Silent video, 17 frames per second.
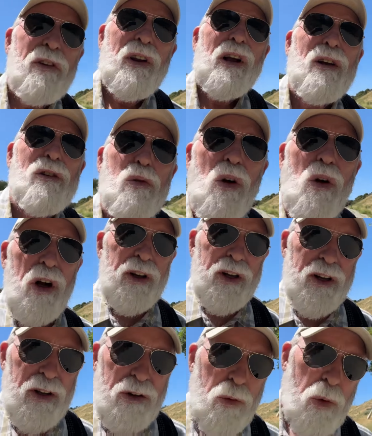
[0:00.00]
I was walking
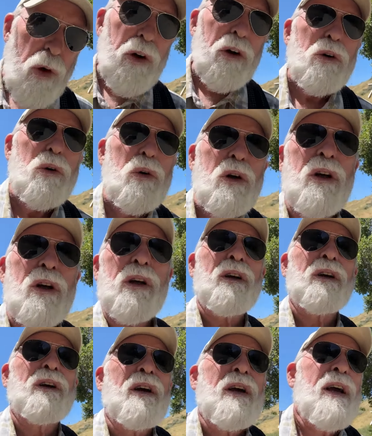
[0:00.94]
down the road
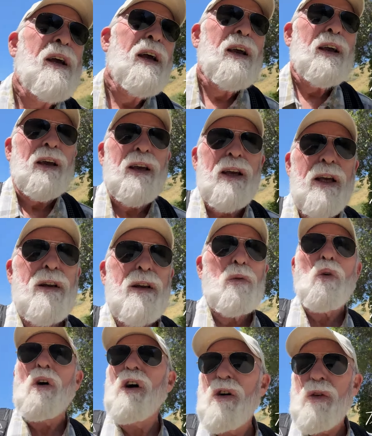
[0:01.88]
and
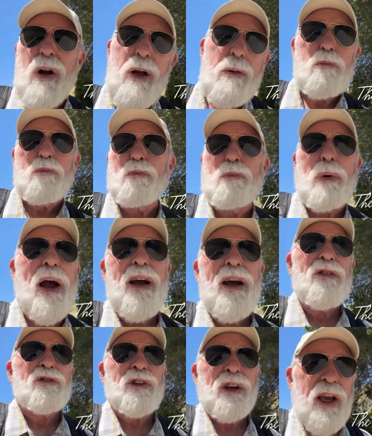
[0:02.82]
walked right
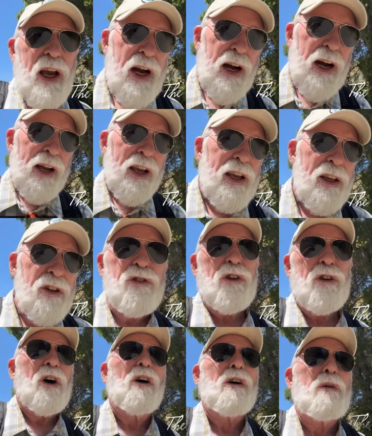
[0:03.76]
past a guy. He
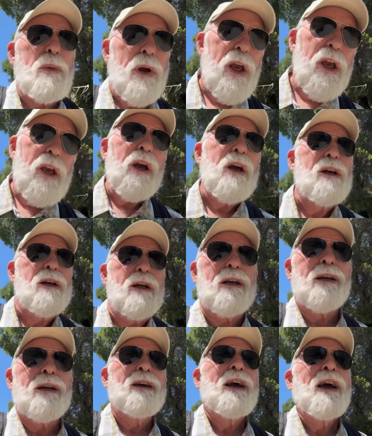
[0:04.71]
saw me
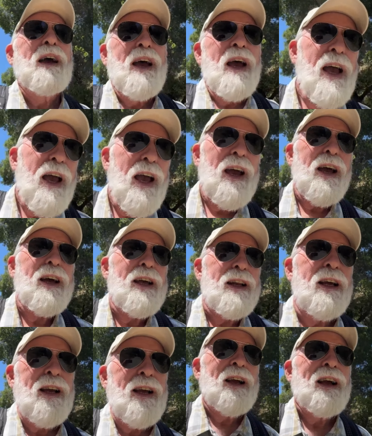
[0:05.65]

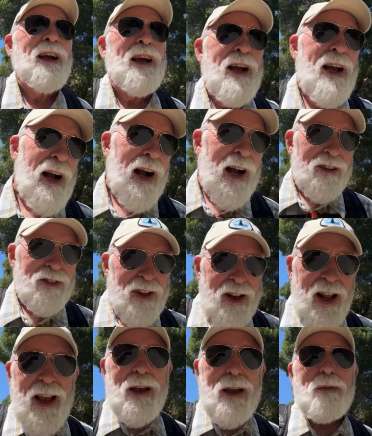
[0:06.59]
and I
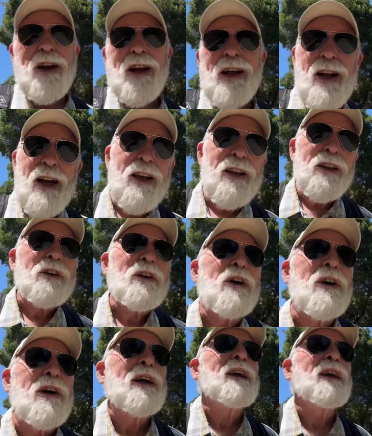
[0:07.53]
said, "Hey man, how you
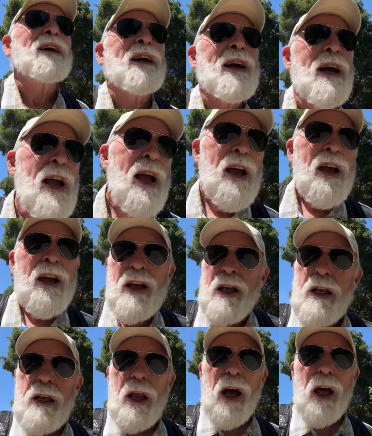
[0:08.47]
doing?"
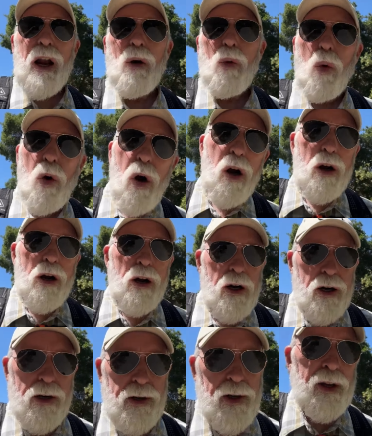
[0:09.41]
Not a
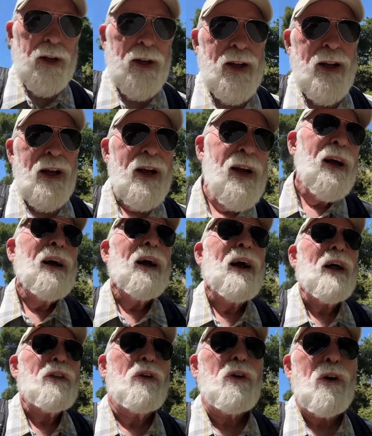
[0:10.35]
word.
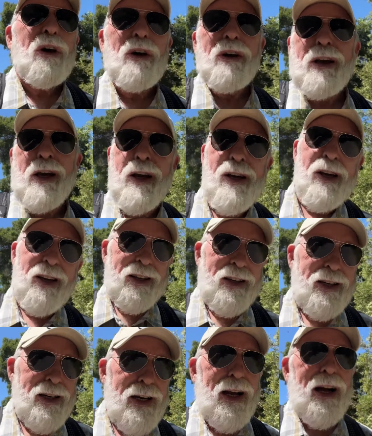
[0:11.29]
I thought, good
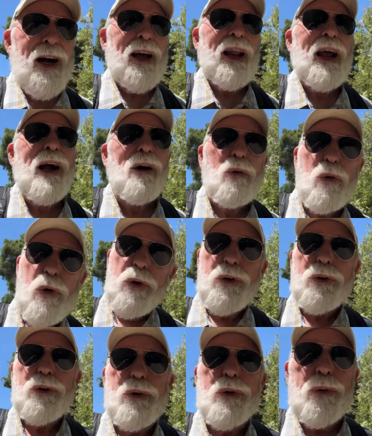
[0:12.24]
night, how
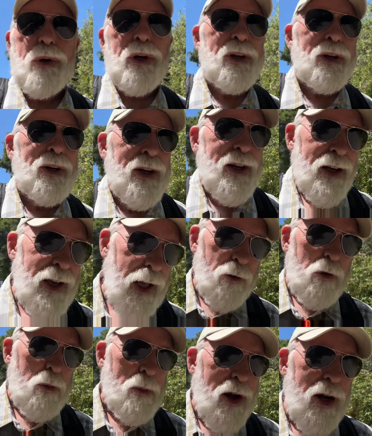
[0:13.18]
rude. Kind of
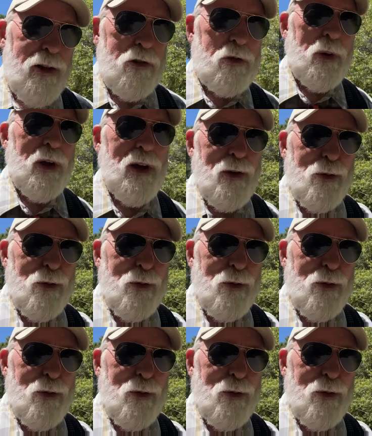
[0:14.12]
reminds me of